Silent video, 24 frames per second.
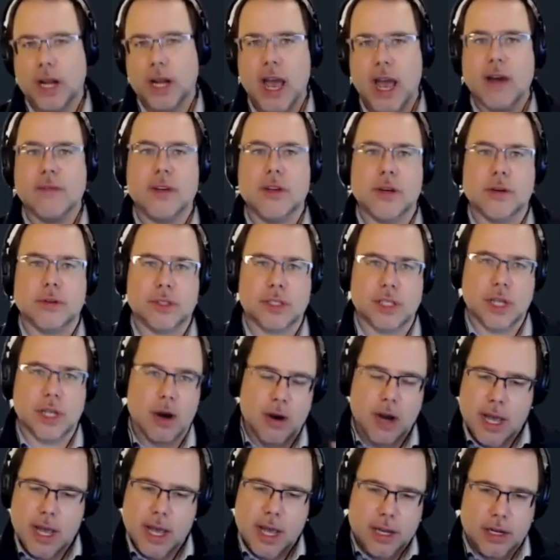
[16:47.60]
have you. So,
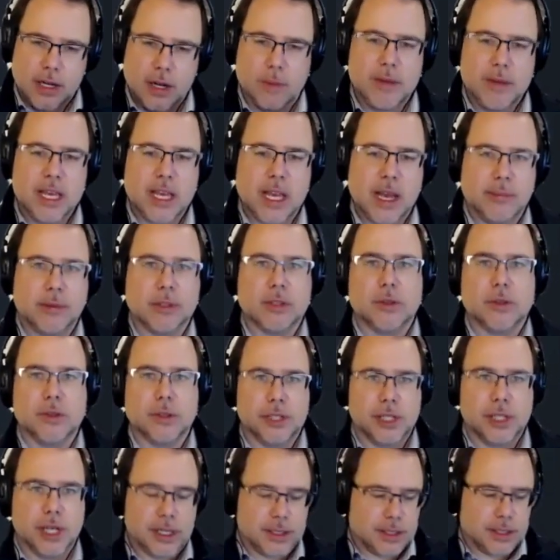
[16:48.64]
being able to
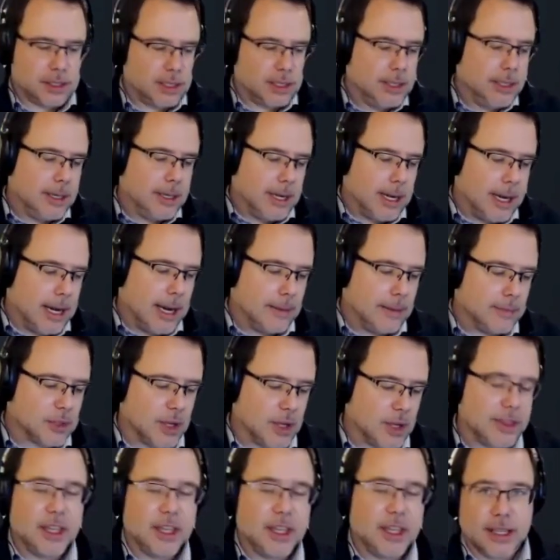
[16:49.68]
adjust. So
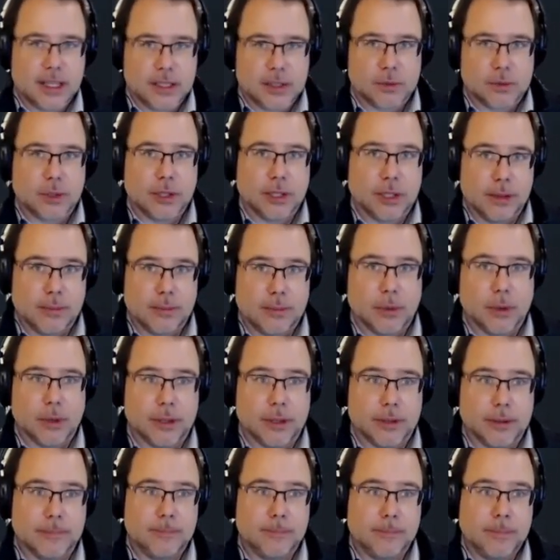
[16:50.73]
I think that's really
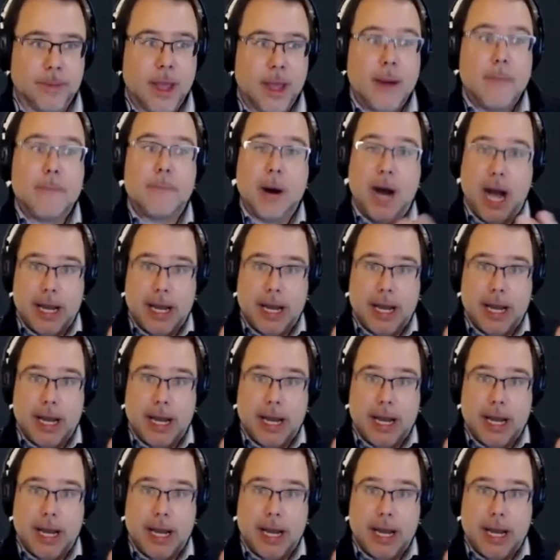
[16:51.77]
important. But